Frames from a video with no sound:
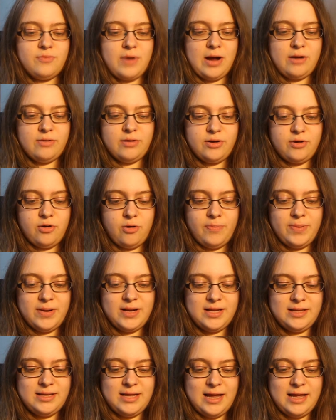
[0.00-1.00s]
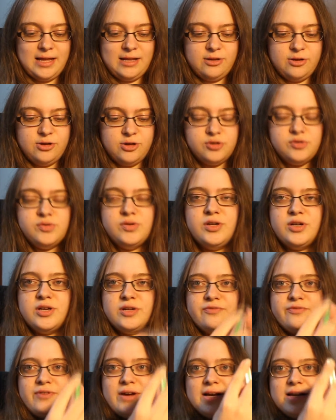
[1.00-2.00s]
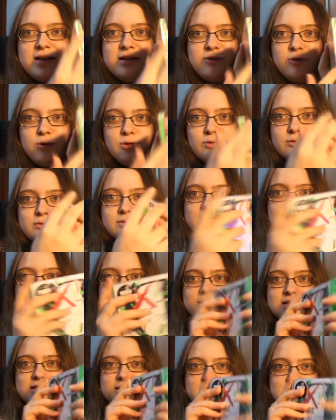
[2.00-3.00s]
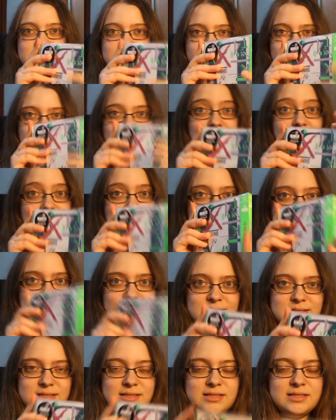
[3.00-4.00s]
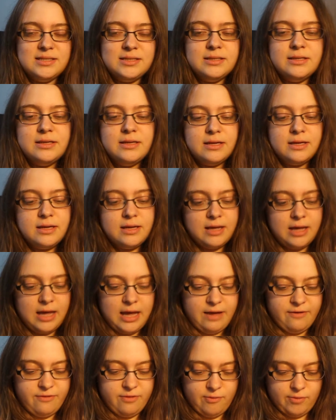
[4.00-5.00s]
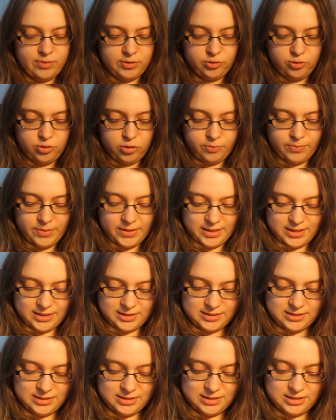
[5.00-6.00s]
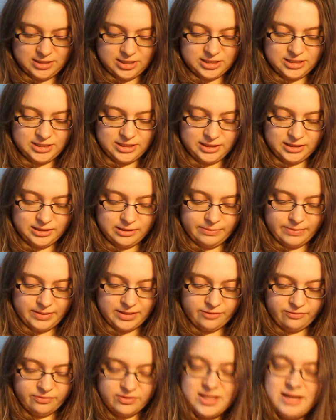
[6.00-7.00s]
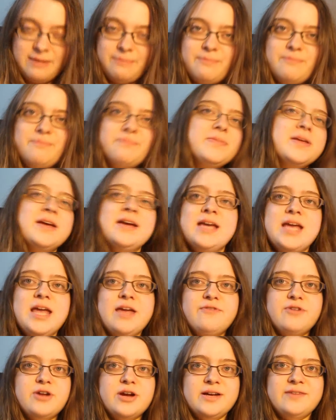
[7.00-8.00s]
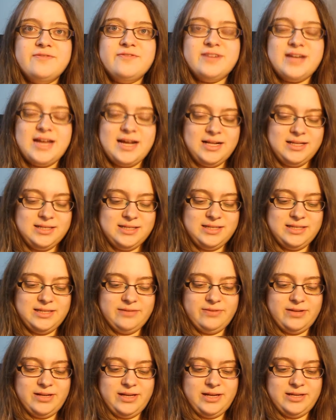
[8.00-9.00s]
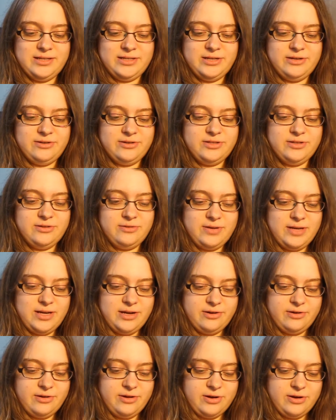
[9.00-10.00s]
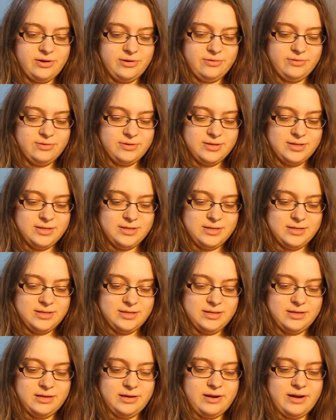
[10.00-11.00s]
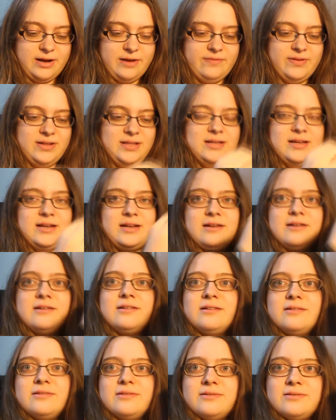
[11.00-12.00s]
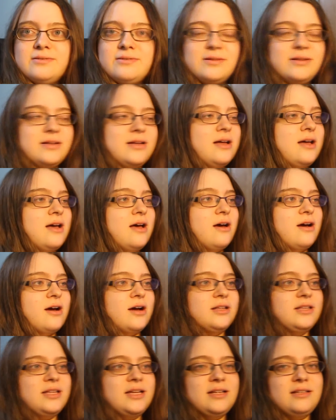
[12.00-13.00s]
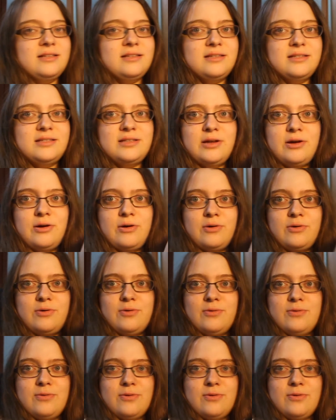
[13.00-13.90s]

around and open it, and usually you can find it on the spines if you want to open it. Just a little bit of tip. If you're with nails, it's even easier. So here you go. Here I have it. Got it. So,